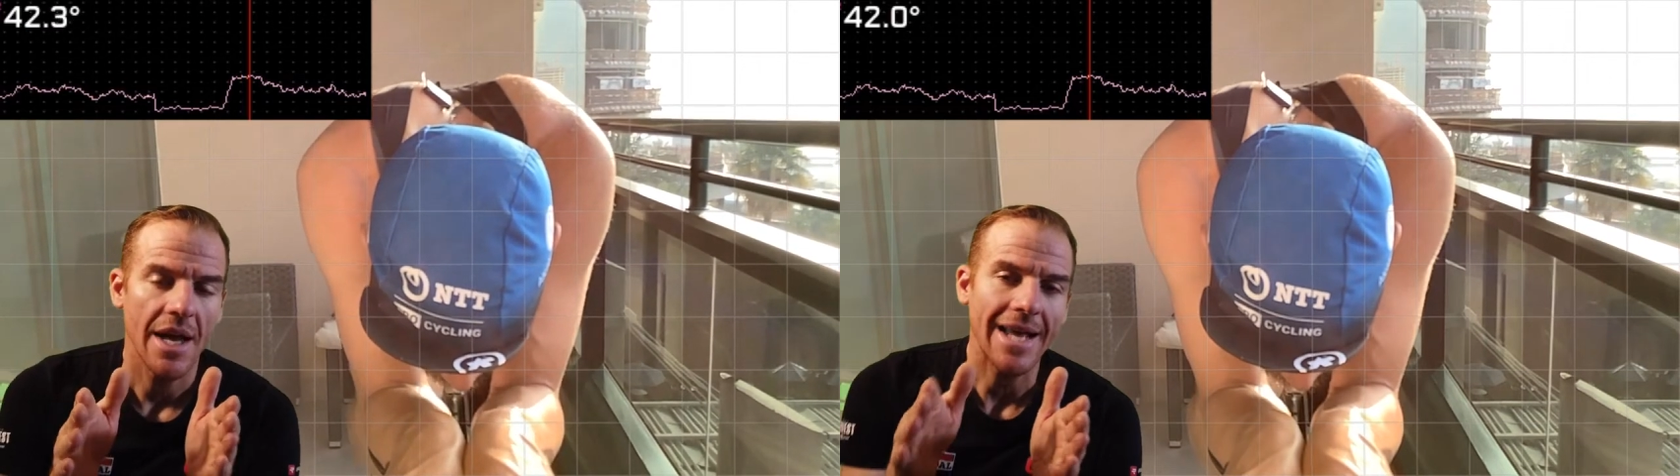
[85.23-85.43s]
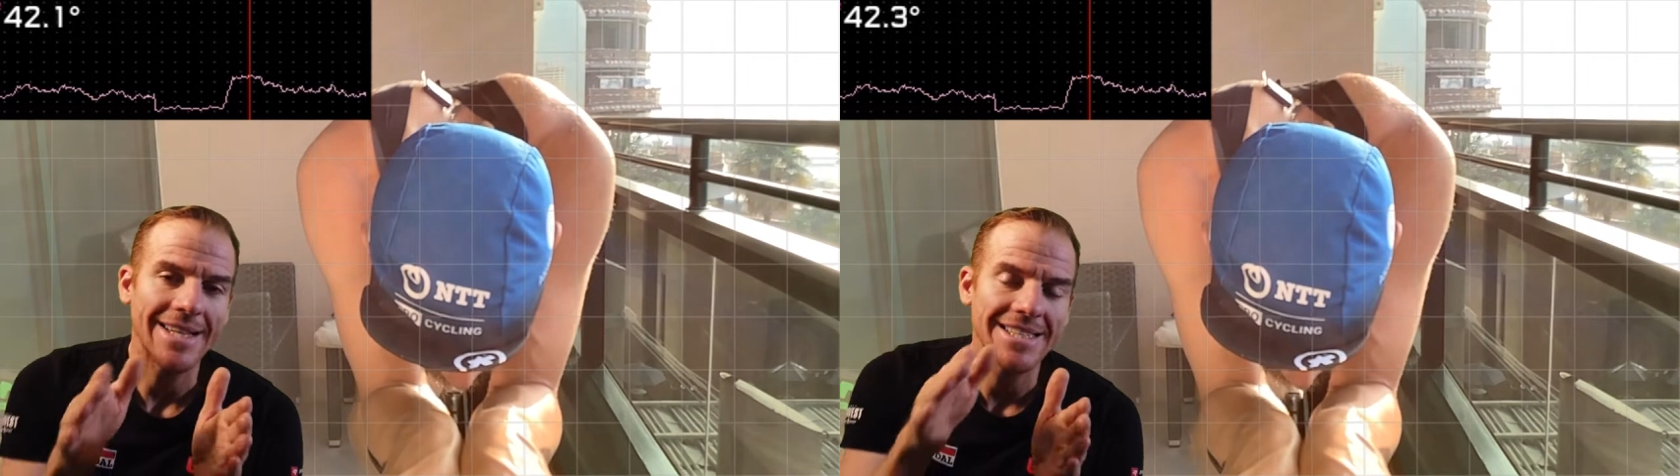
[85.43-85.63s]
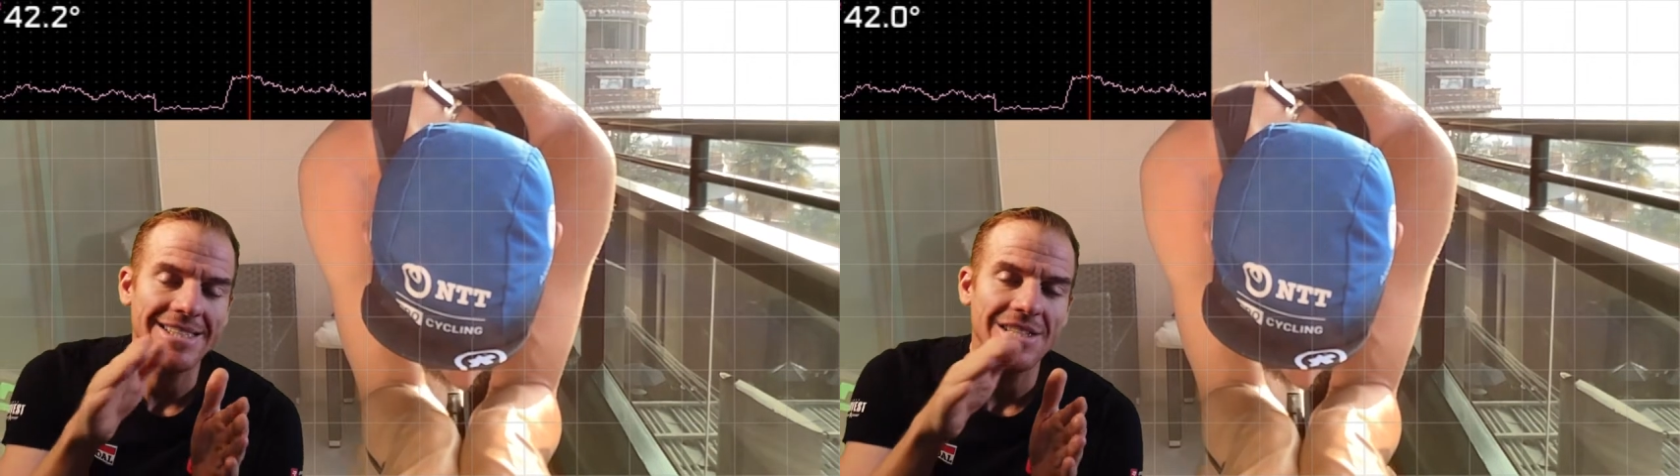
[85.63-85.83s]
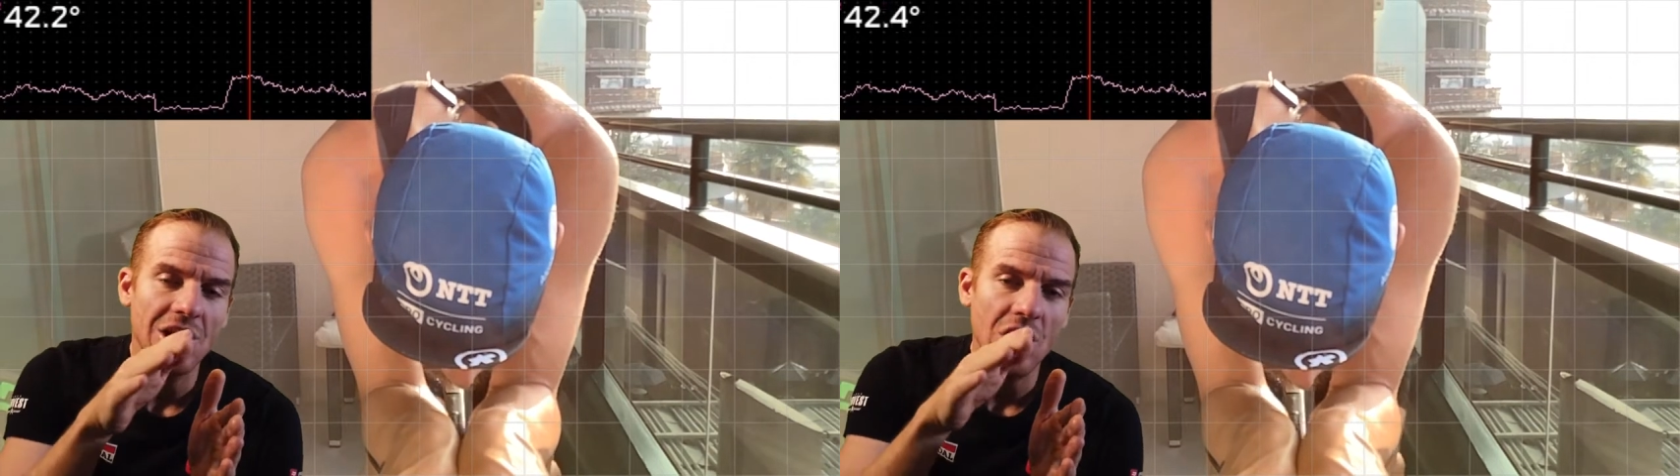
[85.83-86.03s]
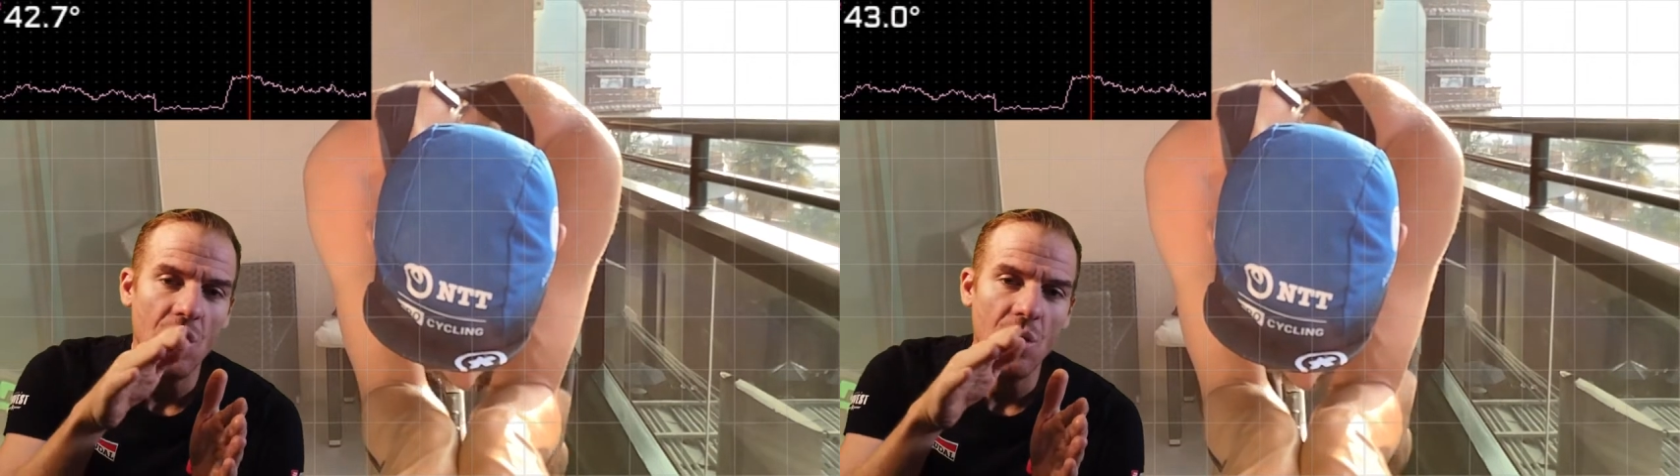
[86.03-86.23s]
and he
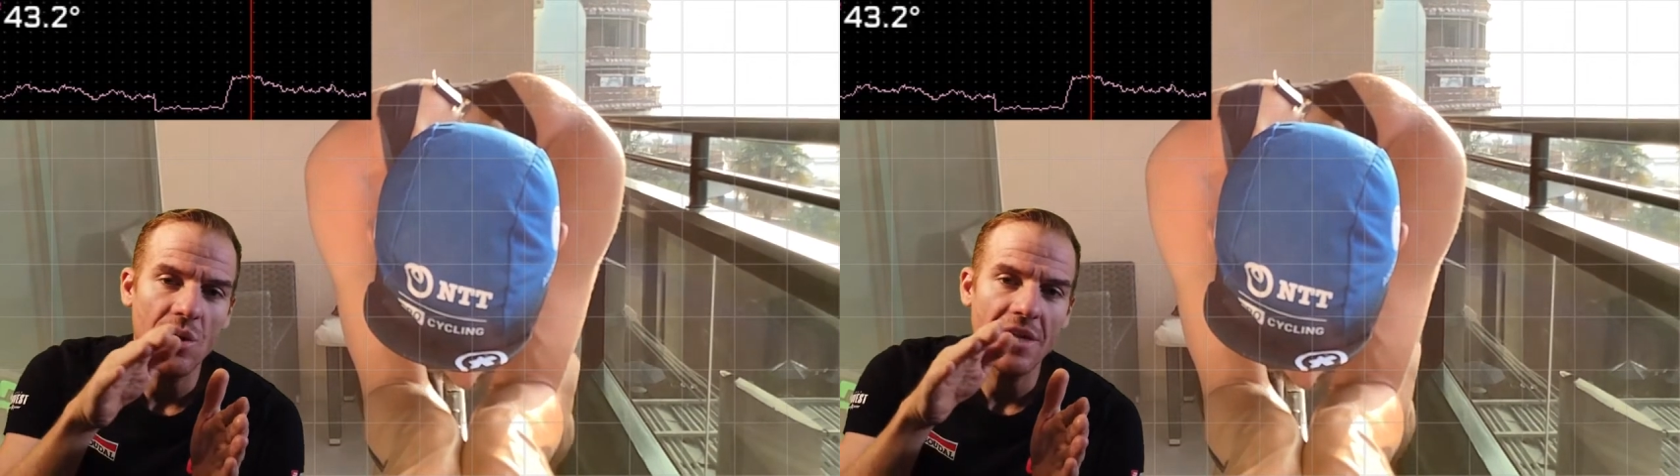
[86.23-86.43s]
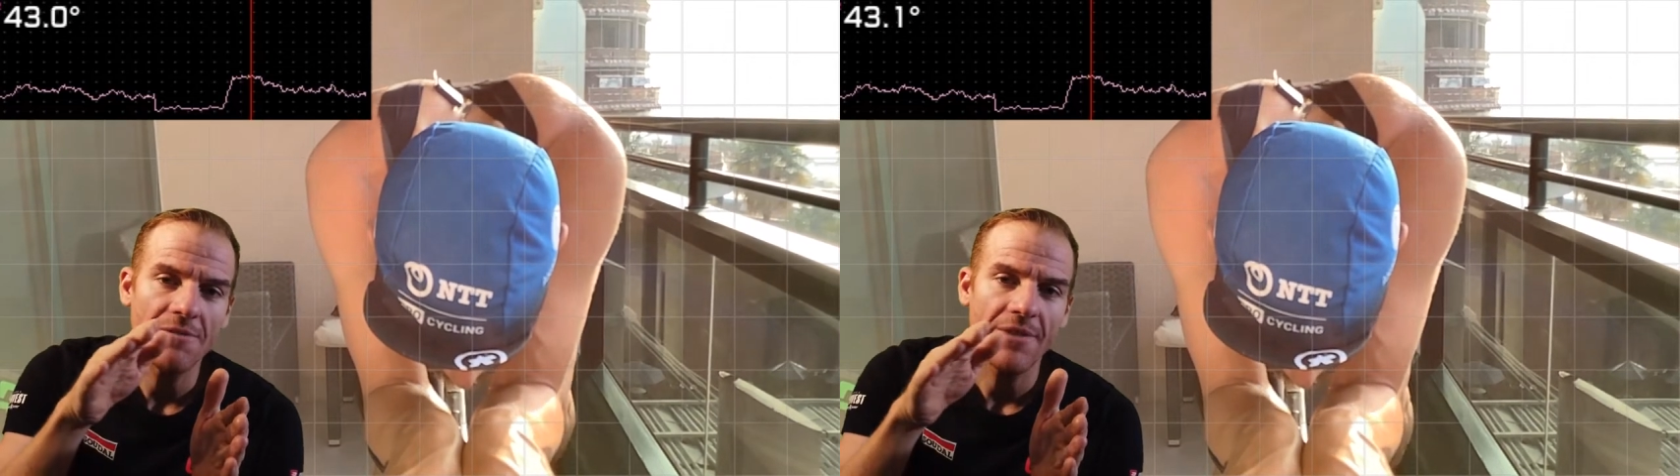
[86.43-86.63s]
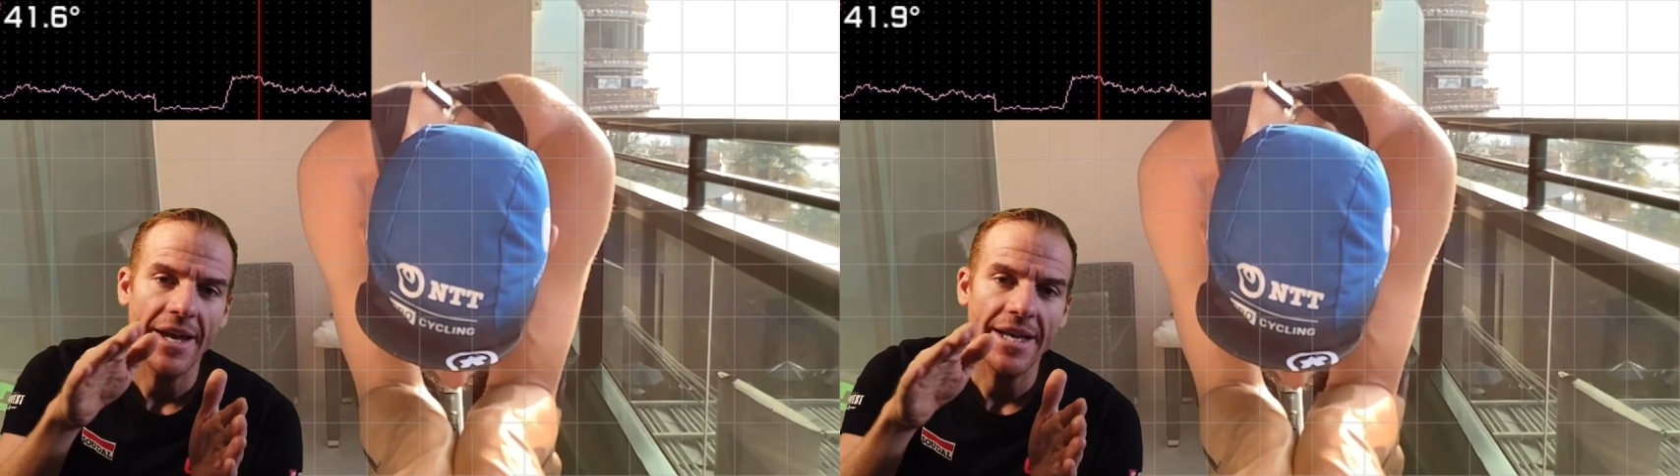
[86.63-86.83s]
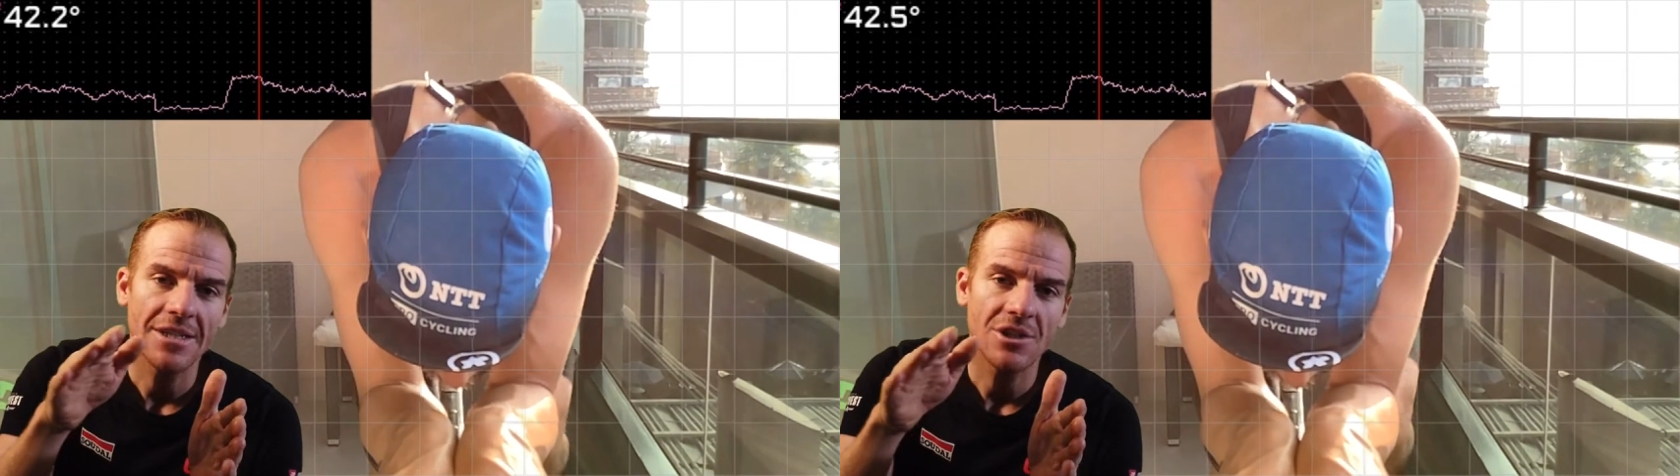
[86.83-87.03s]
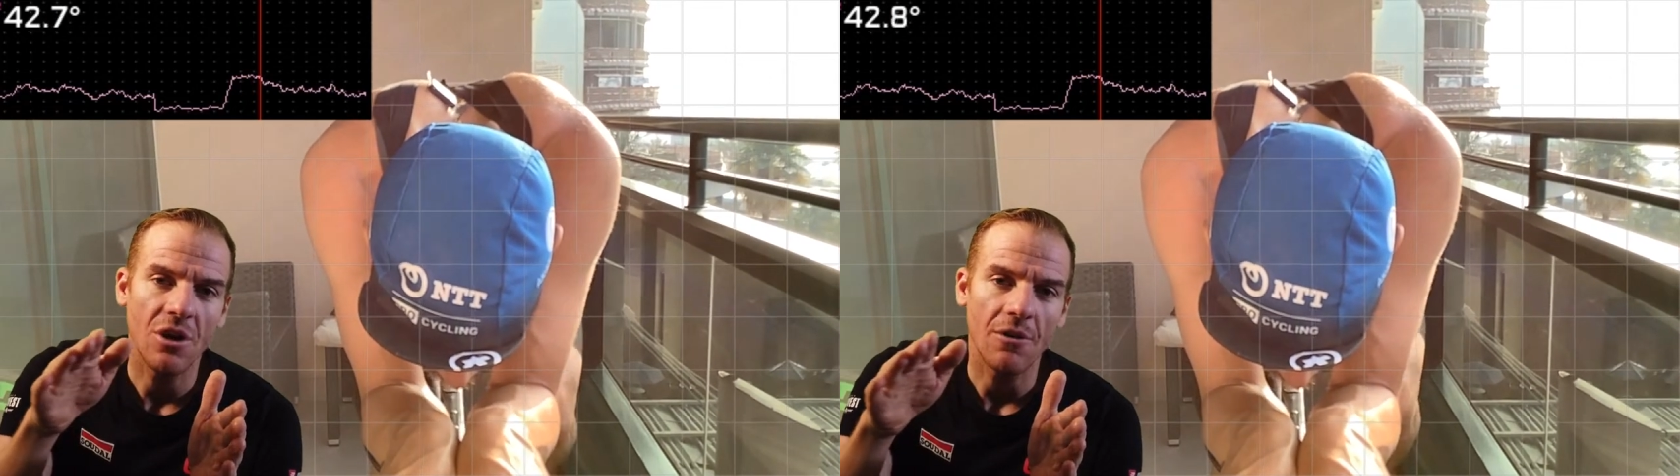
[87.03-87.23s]
slowly
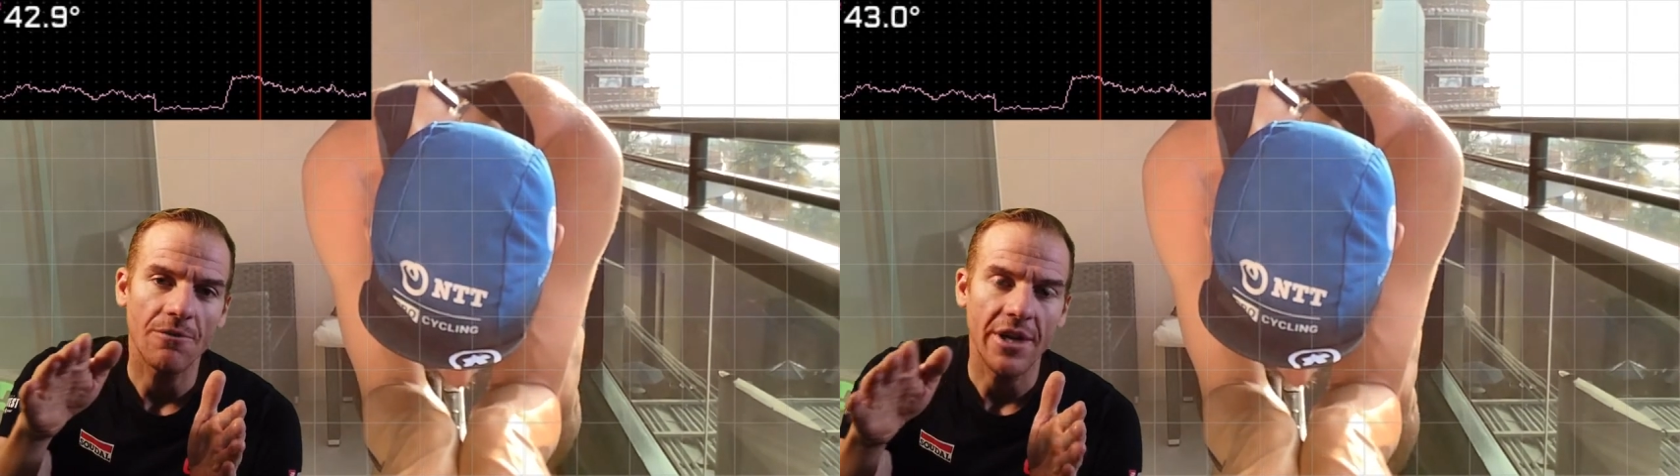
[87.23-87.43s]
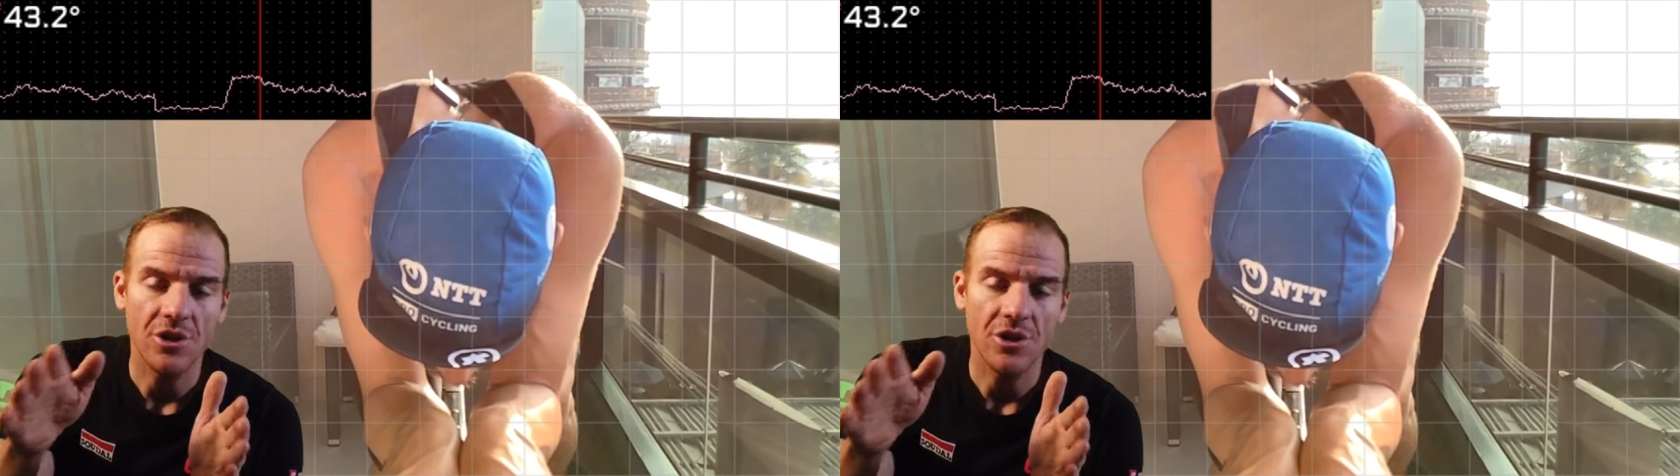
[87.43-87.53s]
fades off,